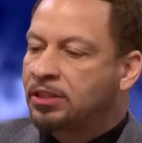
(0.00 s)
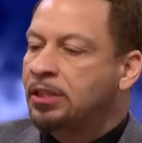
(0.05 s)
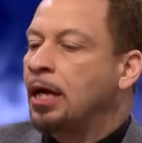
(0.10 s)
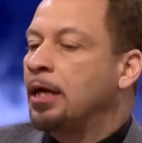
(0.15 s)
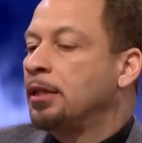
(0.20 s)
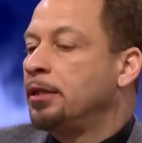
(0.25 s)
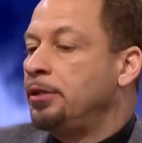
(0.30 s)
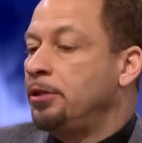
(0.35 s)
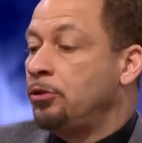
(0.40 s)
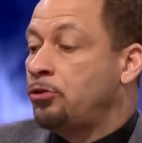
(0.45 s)

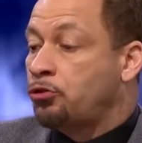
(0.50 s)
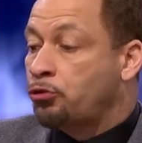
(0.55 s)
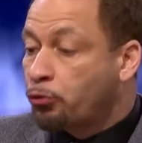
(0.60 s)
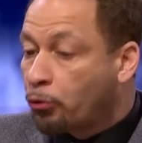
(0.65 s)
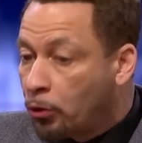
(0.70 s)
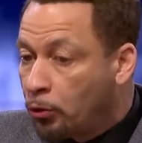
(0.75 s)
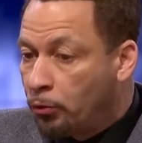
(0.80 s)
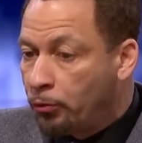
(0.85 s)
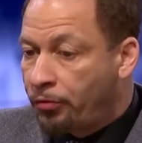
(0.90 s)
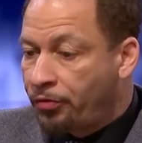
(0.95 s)
telling the
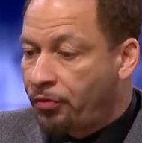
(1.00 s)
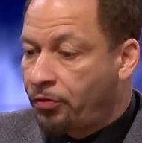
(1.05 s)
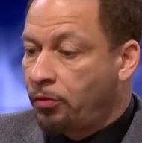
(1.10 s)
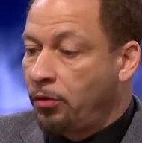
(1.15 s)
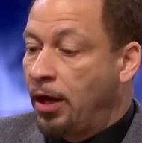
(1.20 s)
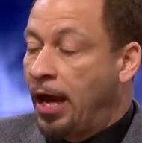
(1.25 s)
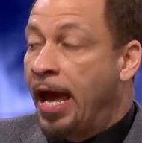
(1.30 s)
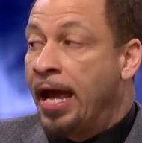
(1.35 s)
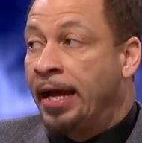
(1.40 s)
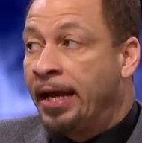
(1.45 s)
truth
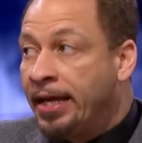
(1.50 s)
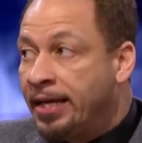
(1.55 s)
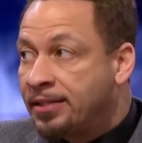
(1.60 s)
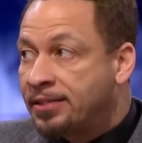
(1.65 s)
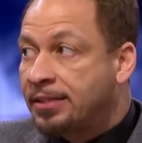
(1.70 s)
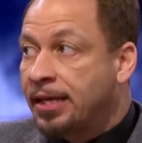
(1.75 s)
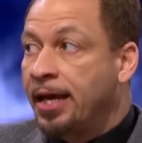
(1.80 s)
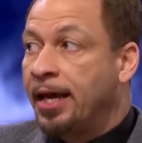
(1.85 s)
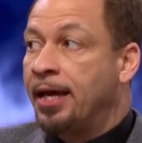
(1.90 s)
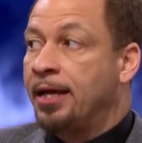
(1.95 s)
and he
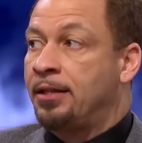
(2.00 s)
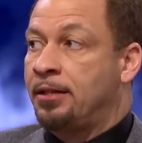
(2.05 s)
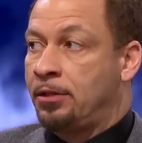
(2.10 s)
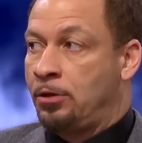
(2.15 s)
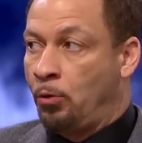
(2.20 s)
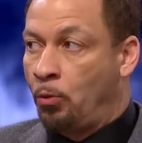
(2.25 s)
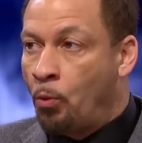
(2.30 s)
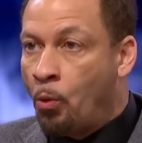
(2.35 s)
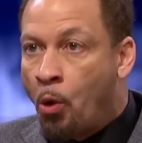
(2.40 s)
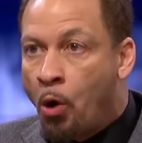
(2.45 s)
said
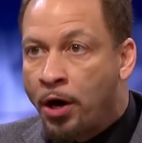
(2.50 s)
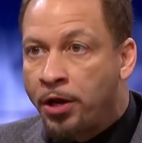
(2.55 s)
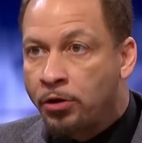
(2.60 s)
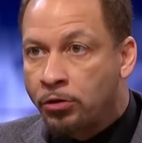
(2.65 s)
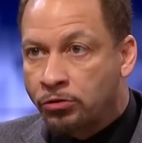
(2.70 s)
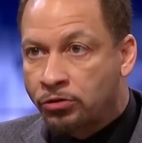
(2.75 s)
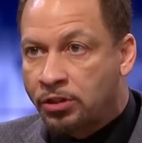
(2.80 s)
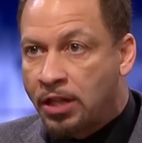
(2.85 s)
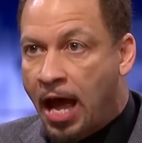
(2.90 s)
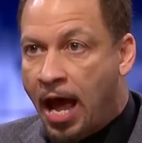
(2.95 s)
the
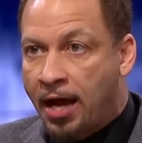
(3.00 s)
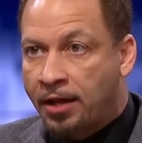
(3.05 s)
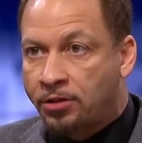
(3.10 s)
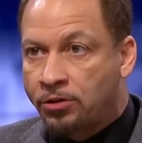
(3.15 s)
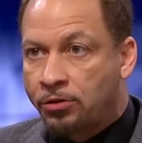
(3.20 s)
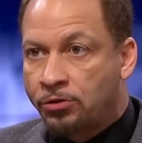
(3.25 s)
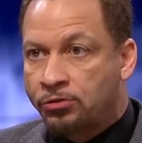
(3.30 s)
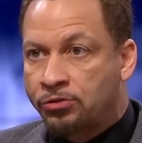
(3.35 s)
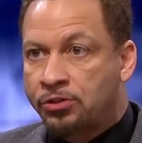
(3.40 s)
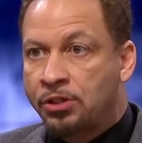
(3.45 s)
Warriors
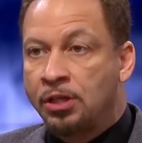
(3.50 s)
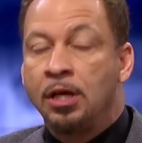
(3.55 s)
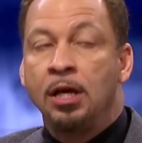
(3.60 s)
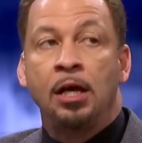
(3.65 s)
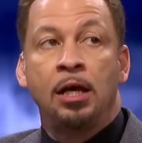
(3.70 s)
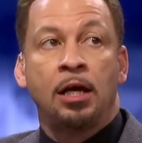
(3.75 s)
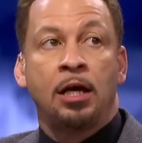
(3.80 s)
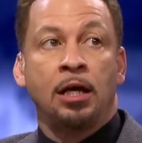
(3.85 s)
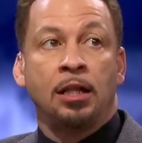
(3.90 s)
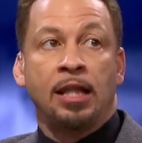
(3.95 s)
doctors
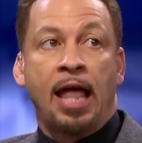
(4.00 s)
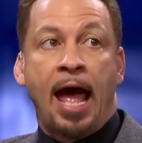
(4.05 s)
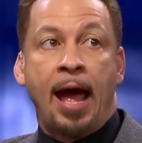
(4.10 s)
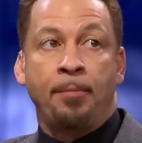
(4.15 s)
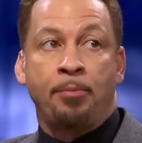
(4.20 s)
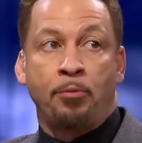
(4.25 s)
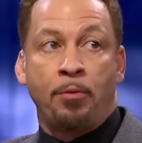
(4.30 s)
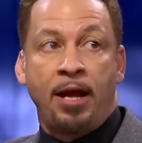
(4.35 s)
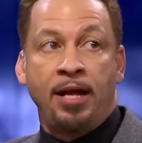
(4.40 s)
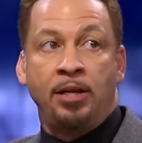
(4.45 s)

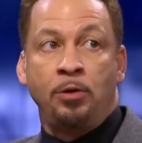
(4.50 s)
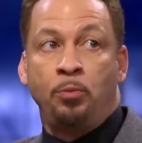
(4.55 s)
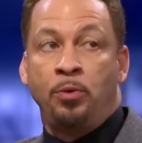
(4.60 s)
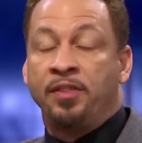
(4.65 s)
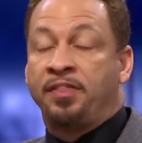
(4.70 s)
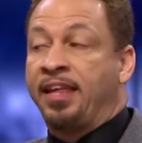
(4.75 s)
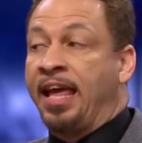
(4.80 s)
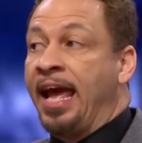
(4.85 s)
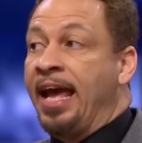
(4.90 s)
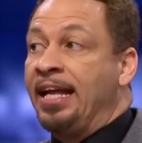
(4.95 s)
collaborated
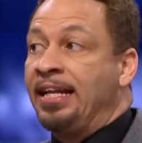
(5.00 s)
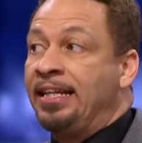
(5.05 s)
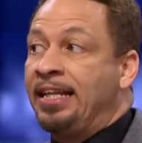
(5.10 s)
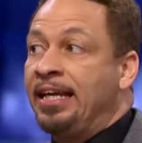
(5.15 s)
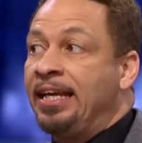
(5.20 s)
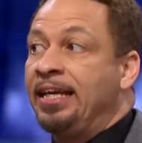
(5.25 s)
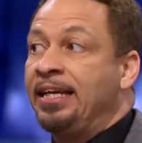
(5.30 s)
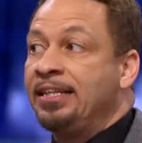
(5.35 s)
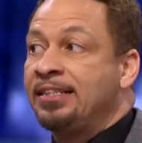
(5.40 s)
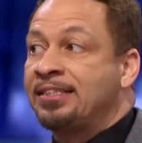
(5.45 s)
with
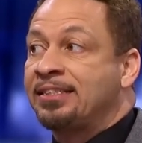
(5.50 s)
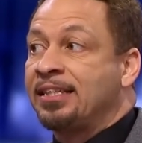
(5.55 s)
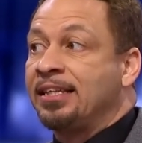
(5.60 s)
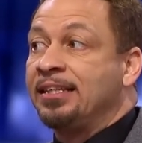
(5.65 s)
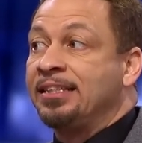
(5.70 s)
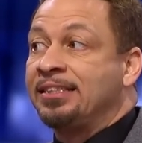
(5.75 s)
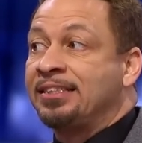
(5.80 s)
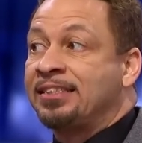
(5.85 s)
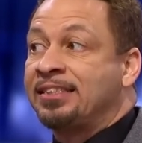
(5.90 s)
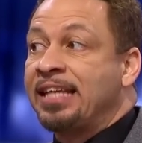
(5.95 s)
KD's
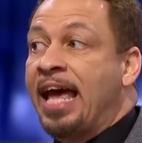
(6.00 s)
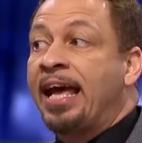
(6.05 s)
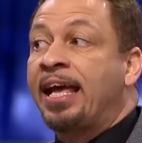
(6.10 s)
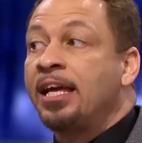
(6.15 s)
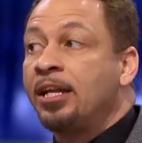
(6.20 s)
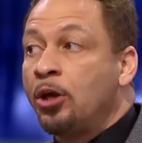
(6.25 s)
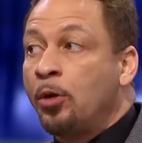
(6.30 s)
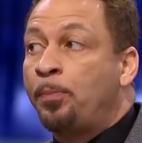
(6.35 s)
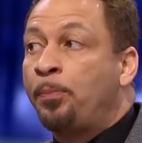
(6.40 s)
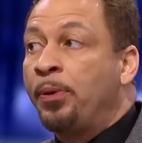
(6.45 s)

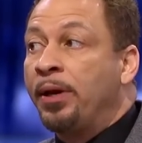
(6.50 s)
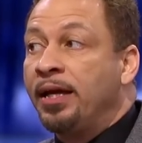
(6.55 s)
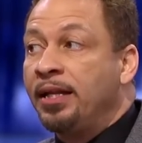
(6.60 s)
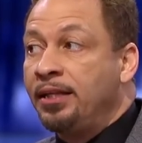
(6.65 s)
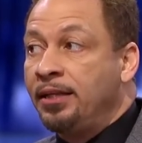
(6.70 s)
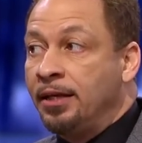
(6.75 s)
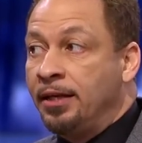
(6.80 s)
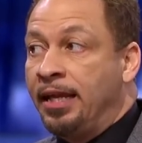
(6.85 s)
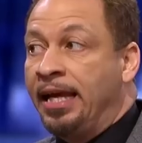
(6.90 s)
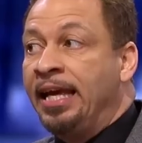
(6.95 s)
second
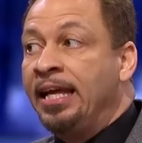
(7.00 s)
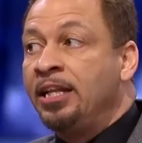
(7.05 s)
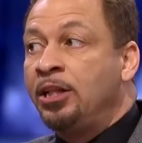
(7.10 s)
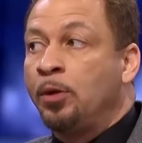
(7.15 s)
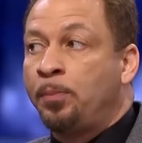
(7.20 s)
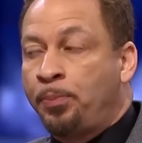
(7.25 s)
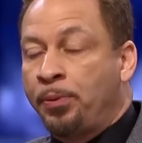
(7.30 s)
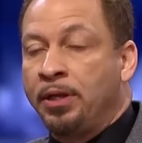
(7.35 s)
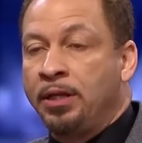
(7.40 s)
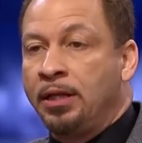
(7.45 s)
opinion, mm-hmm.
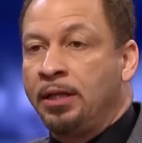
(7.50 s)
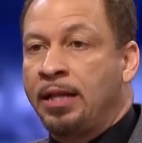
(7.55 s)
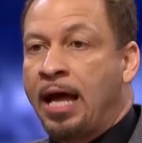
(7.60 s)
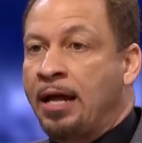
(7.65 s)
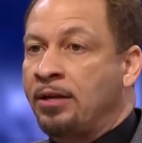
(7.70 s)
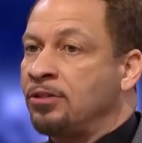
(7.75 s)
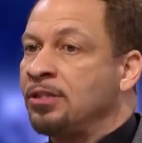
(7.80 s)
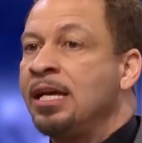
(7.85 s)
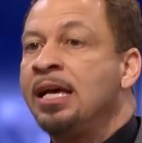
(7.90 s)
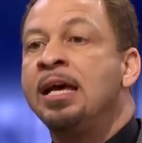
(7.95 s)
independent
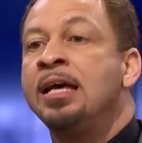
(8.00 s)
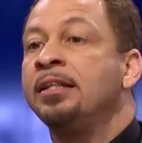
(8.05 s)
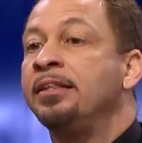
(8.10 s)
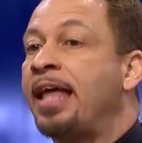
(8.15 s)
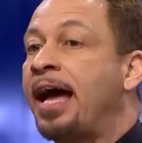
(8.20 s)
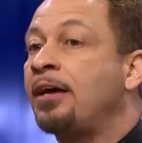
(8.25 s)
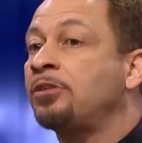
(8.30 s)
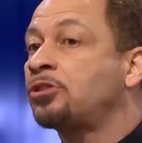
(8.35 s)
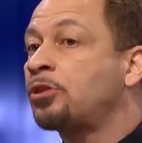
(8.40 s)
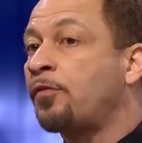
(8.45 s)
mm-hmm. doctor,
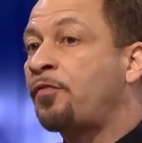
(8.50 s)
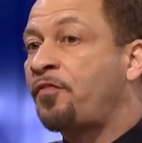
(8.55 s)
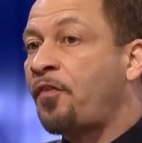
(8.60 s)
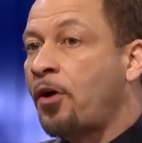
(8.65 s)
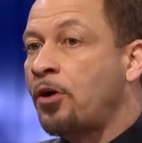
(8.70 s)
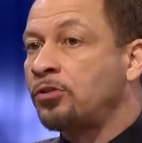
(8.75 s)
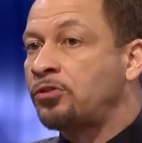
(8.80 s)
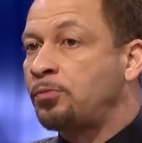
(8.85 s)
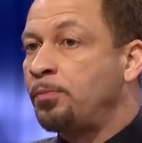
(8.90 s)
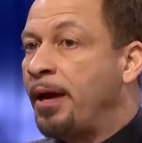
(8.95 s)
that's the
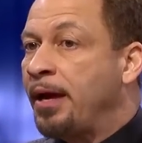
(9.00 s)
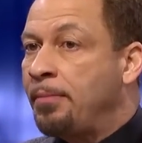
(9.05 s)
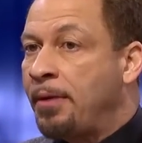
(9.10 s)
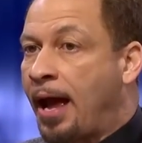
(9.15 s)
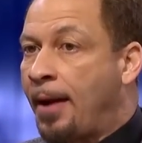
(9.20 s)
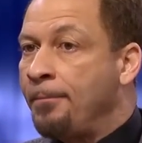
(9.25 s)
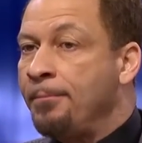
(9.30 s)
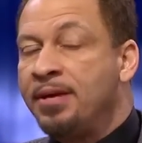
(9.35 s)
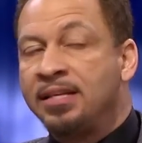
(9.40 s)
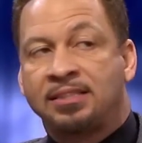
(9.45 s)
first, maybe
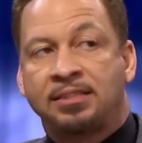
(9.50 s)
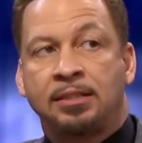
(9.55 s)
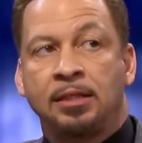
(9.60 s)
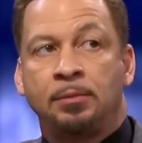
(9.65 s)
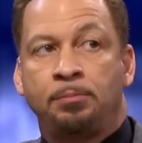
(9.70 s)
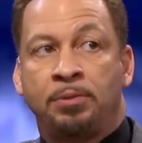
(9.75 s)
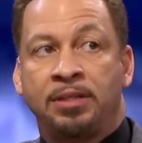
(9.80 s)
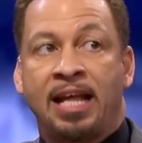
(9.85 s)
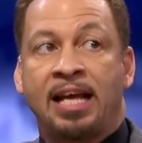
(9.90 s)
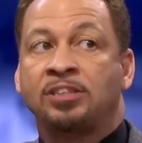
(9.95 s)
I missed
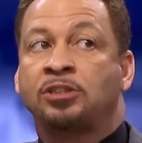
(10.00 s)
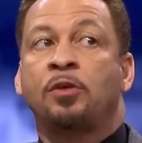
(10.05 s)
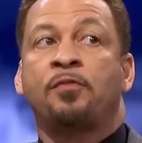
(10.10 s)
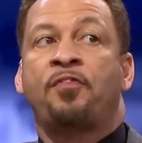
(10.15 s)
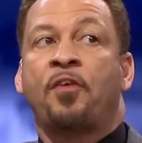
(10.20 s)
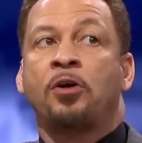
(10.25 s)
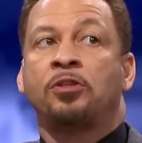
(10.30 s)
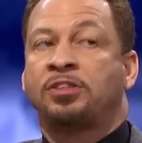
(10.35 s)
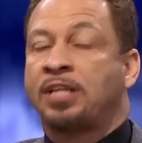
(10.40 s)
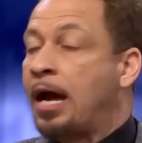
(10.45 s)
it, but that's the
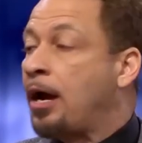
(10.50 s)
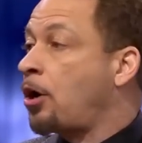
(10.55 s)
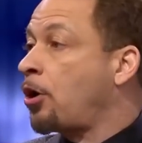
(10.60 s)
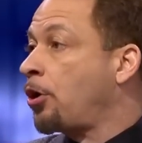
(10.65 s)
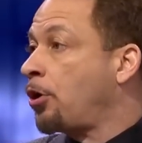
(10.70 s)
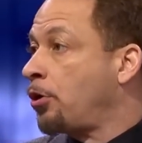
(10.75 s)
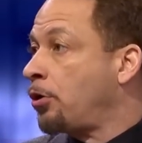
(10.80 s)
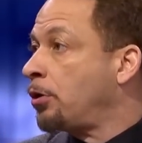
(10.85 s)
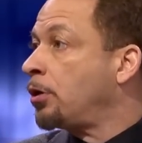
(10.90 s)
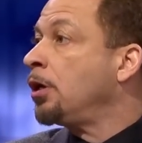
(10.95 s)
first I
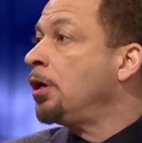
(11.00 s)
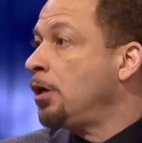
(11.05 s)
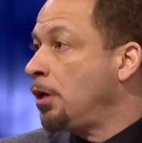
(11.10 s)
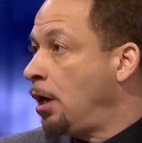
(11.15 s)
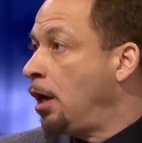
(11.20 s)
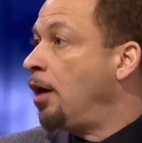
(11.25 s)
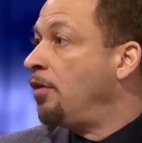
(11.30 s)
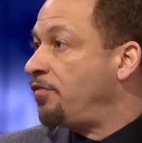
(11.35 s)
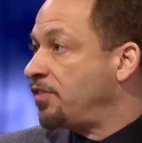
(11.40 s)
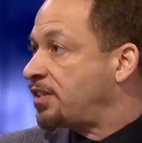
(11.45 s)
heard
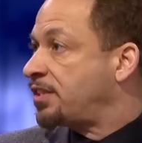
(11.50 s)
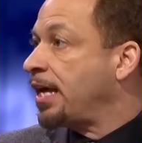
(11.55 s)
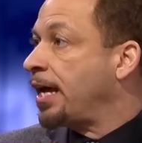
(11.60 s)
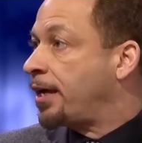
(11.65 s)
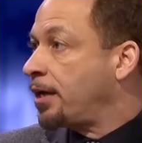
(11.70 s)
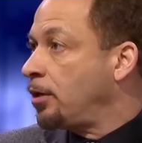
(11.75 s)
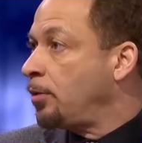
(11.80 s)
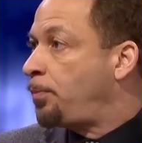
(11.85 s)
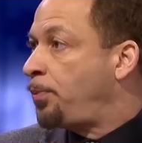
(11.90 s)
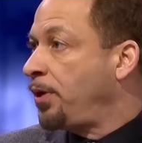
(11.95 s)
of a
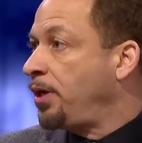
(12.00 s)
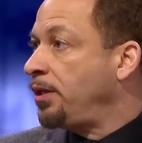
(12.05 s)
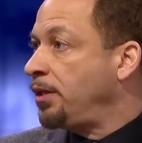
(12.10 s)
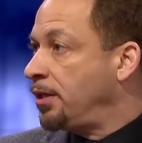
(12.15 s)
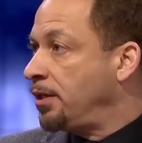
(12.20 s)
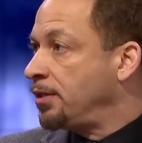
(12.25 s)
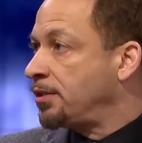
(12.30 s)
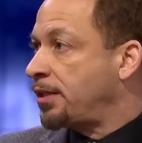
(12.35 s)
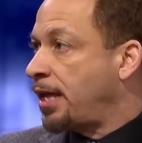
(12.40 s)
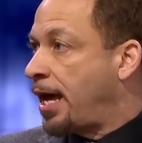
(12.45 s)
second
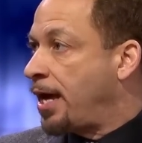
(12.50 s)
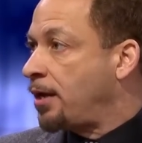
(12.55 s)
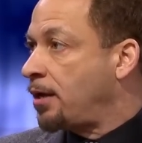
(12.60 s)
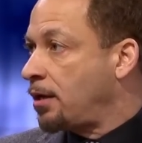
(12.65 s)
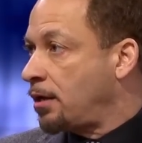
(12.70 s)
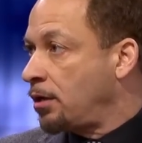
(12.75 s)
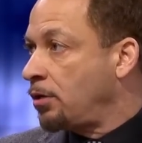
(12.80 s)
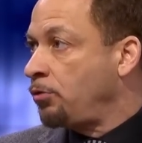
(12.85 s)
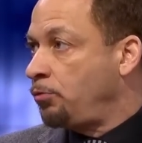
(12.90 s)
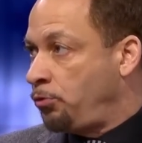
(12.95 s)
opinion. Is that
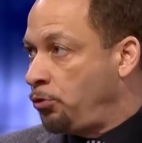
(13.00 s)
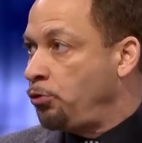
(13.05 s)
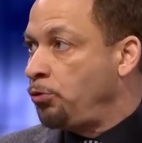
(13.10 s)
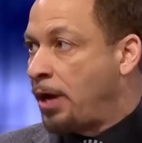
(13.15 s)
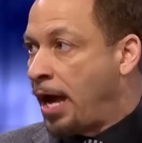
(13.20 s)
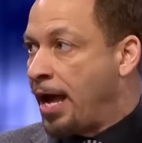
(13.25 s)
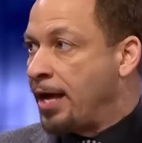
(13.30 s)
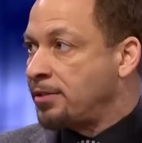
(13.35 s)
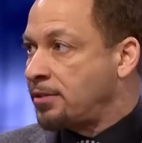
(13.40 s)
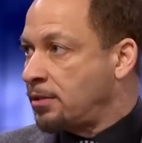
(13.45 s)
mm-hmm. you first
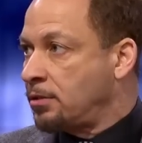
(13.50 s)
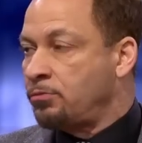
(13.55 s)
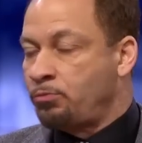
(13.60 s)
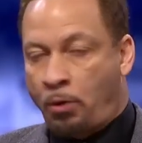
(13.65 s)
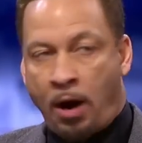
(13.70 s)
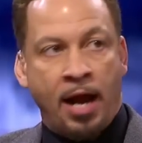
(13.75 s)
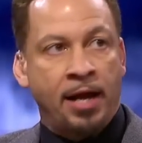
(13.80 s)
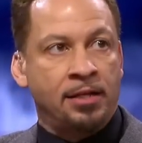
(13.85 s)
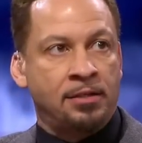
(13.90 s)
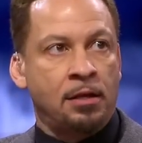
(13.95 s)
guys? Time.
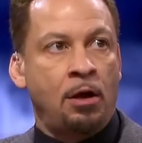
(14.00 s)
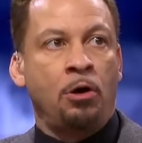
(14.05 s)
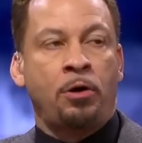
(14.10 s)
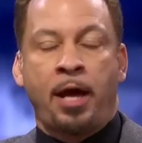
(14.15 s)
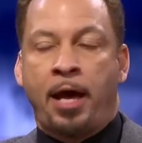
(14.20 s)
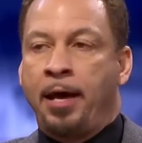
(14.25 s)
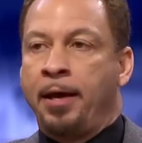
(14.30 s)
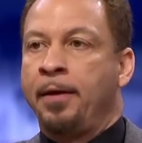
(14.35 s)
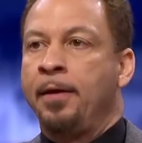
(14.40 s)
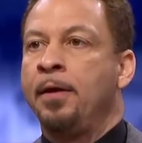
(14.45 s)
Right. Yep.
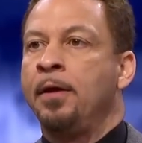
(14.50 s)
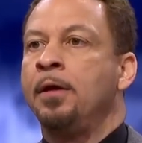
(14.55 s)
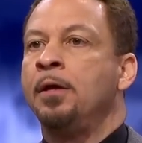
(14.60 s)
Okay.